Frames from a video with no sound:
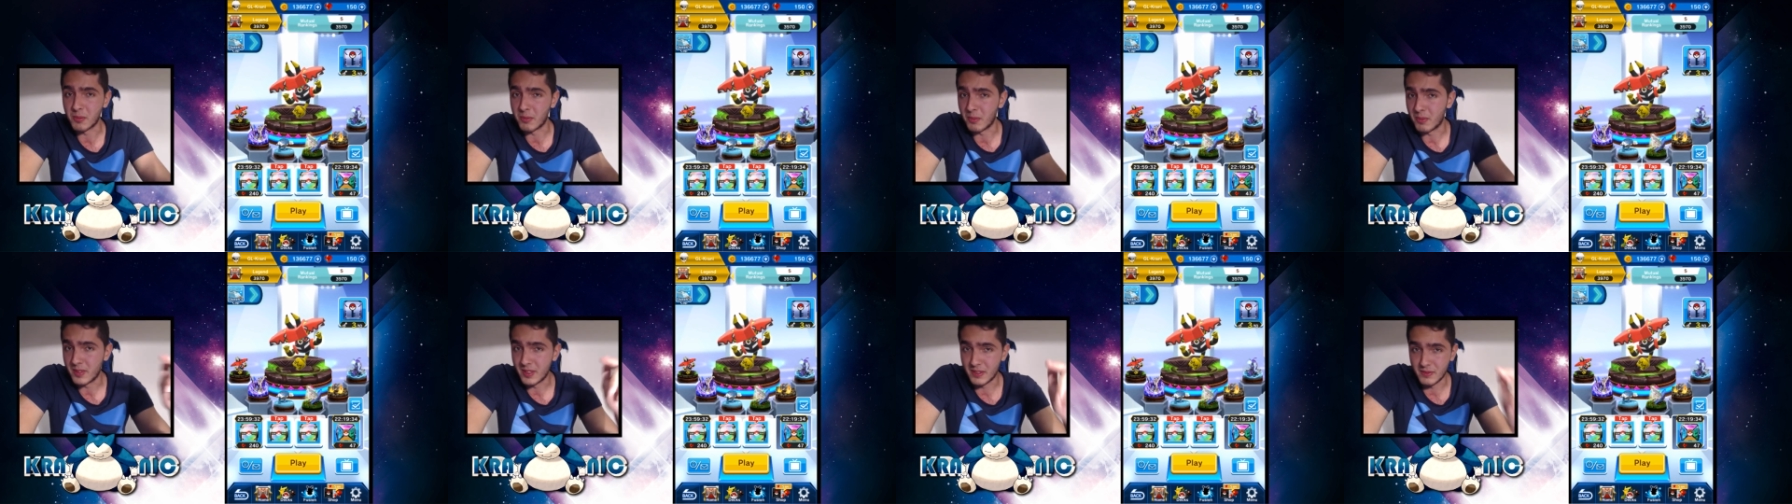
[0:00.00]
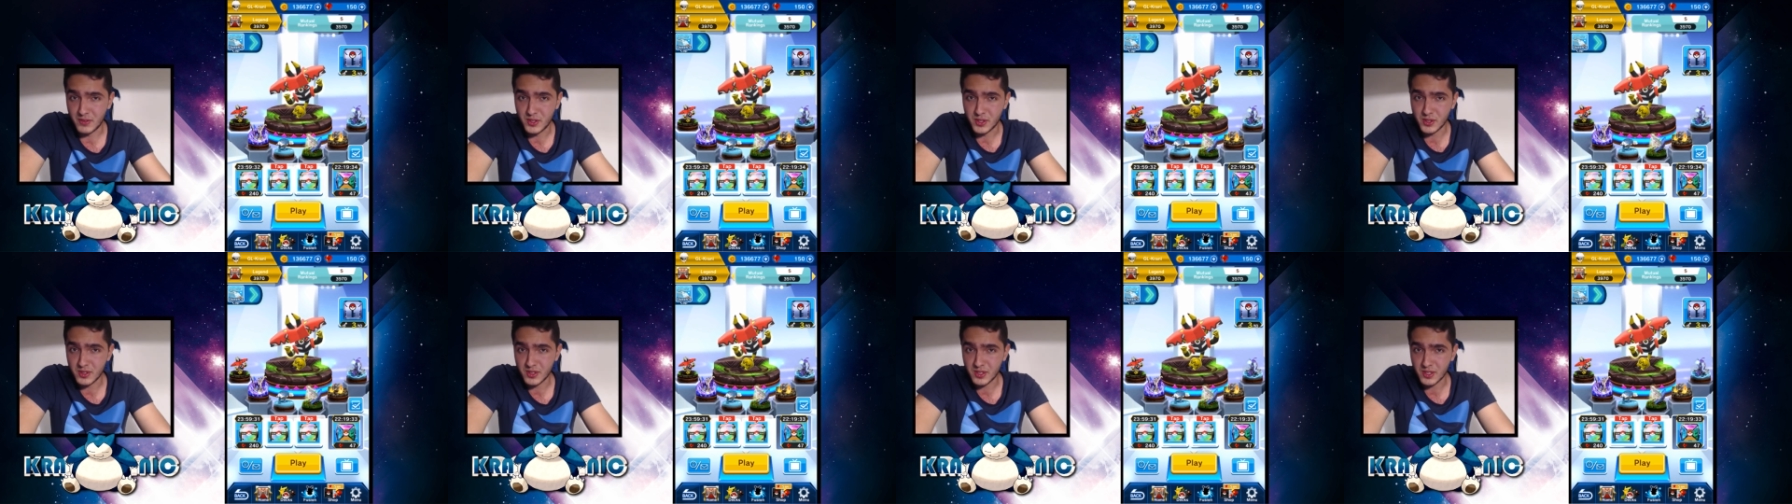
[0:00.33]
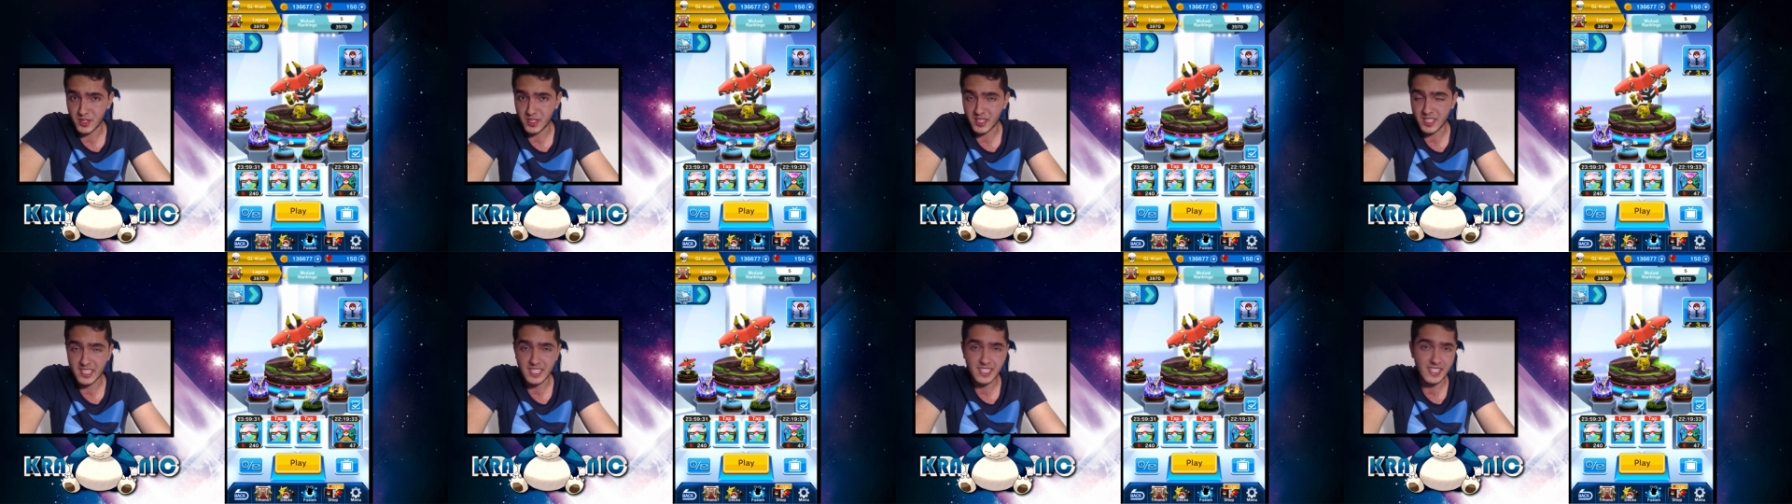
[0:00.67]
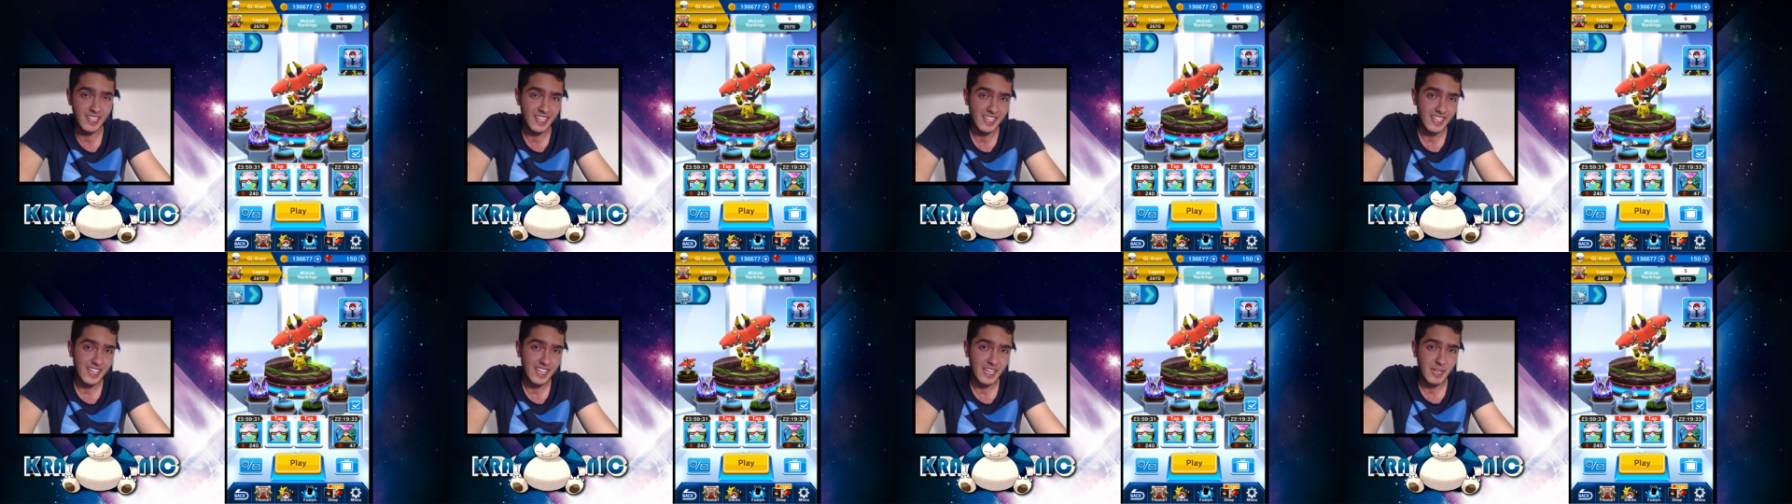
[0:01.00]
If you enjoyed it,
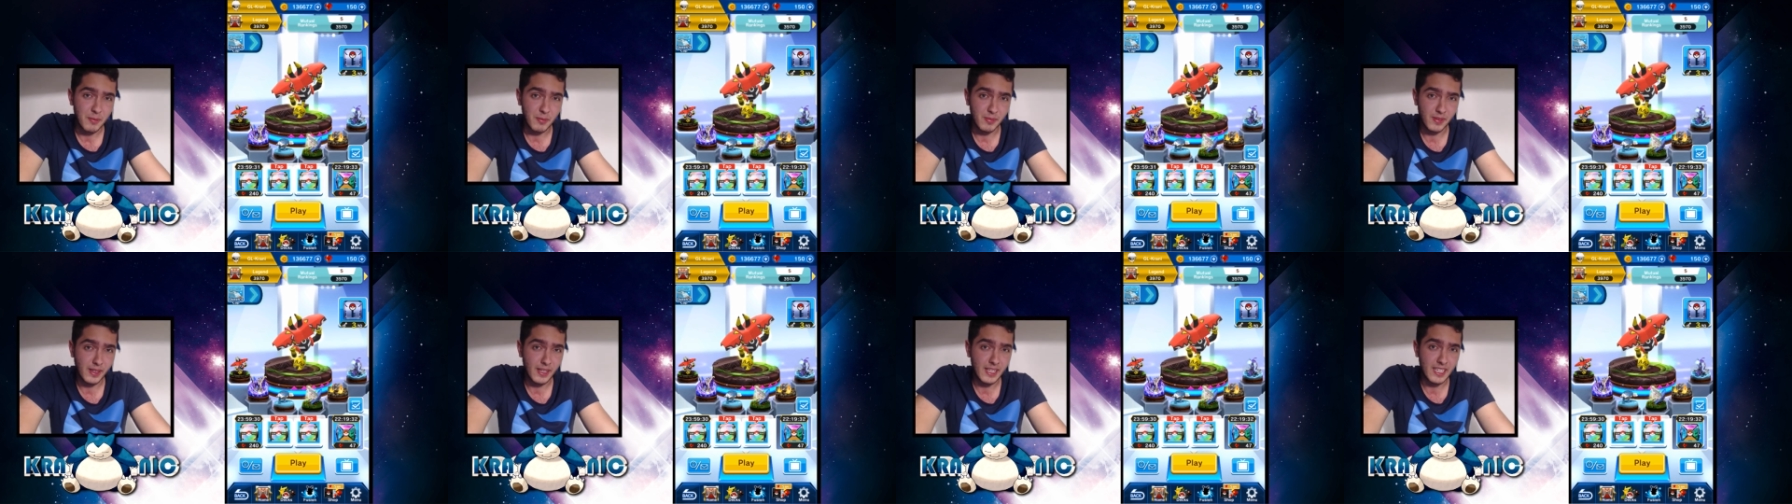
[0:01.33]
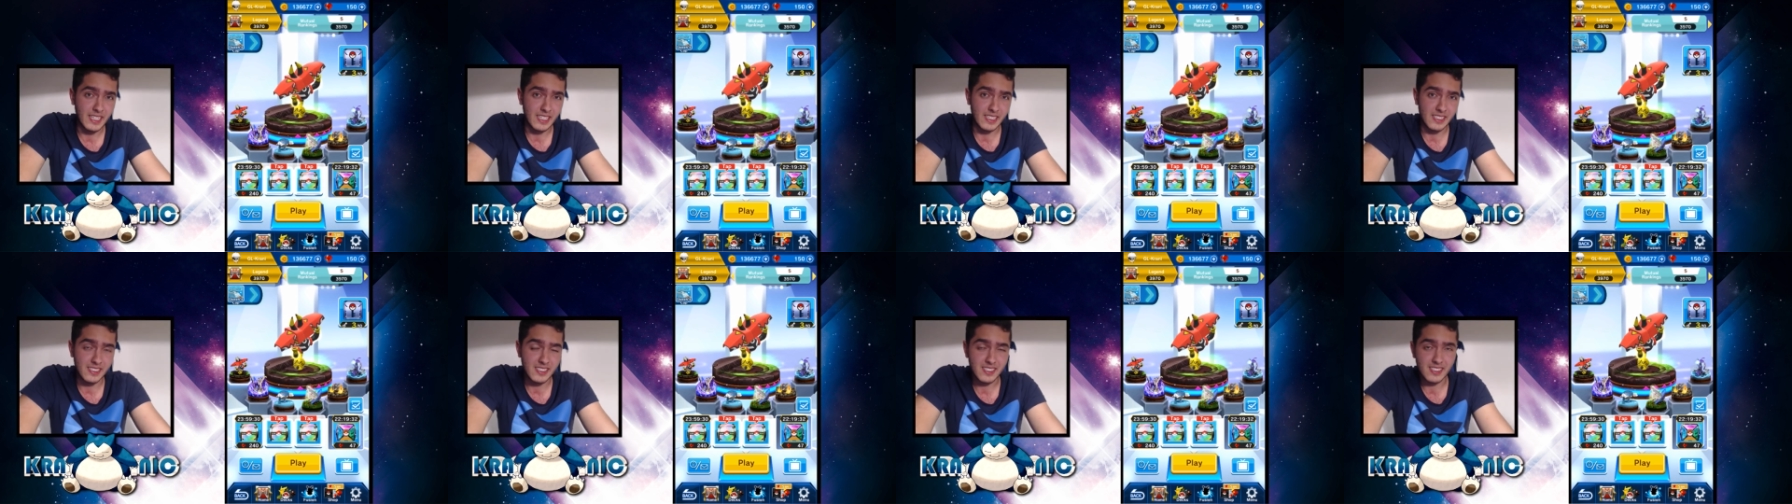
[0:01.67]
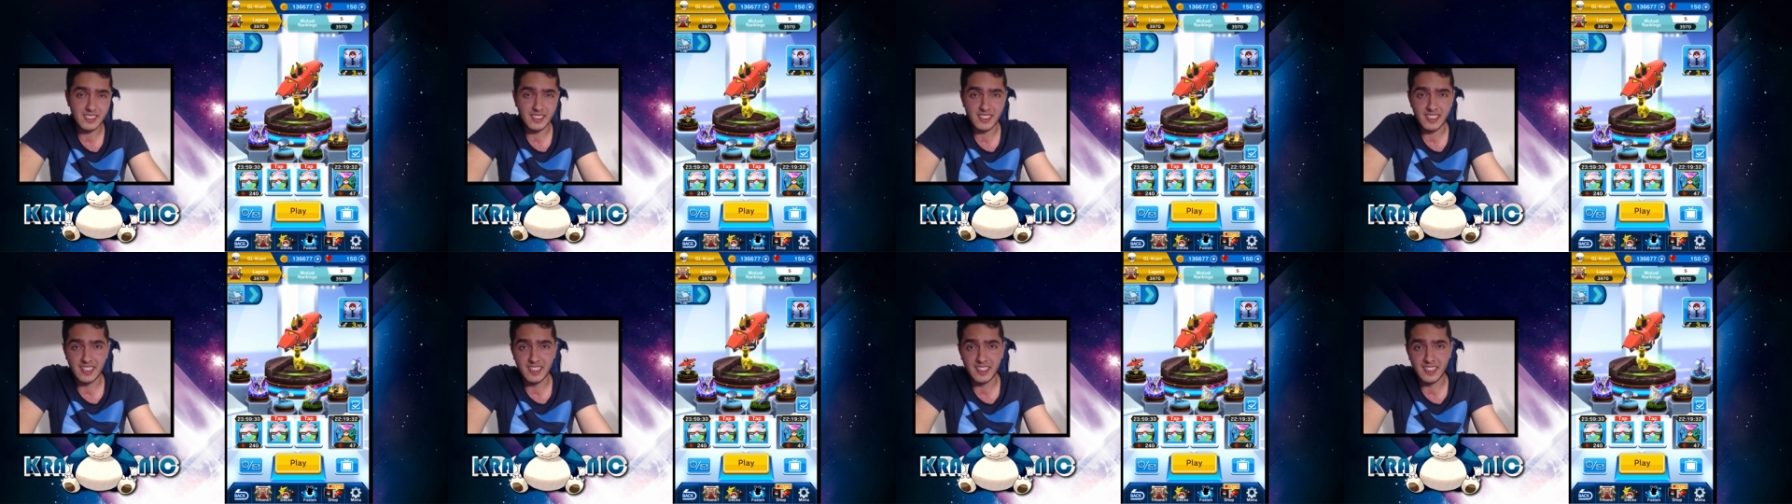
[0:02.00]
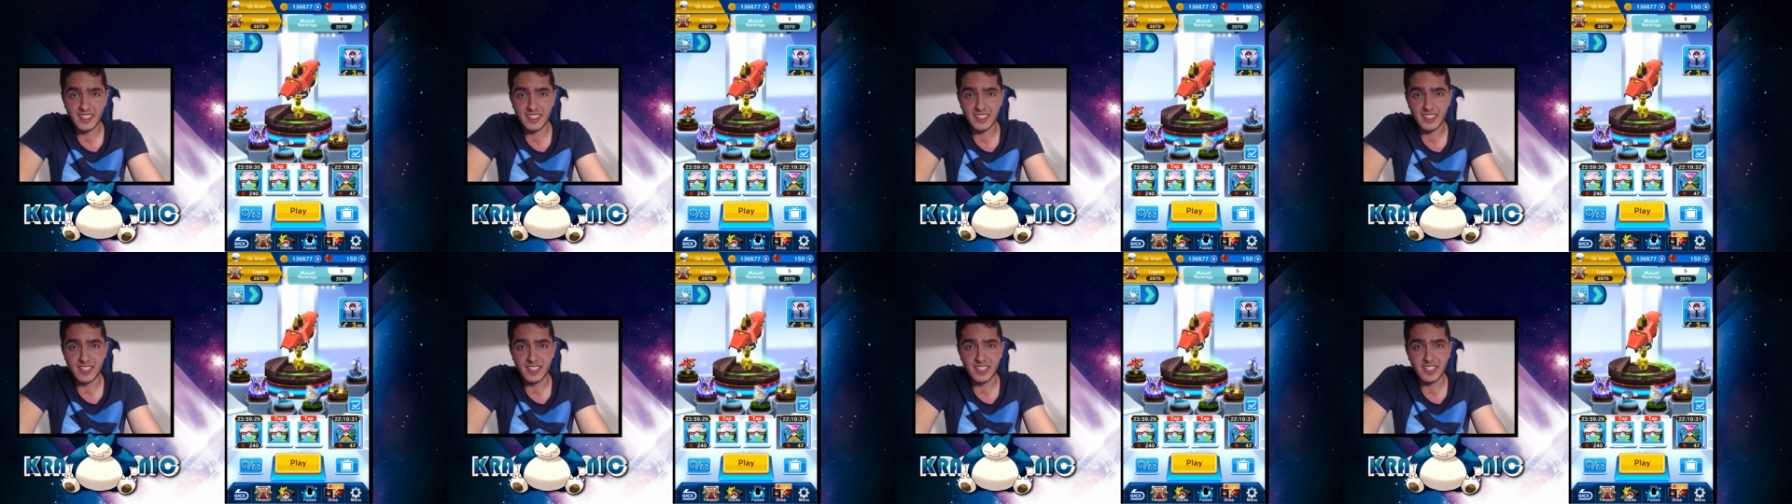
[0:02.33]
please uh,